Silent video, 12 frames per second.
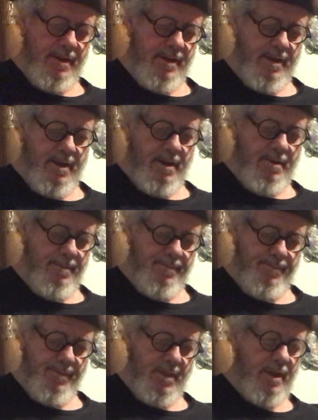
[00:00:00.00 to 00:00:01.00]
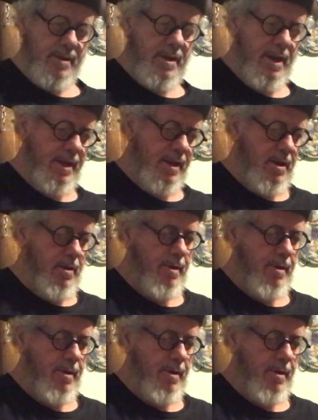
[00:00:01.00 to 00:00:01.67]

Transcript: Yeah, that's how you do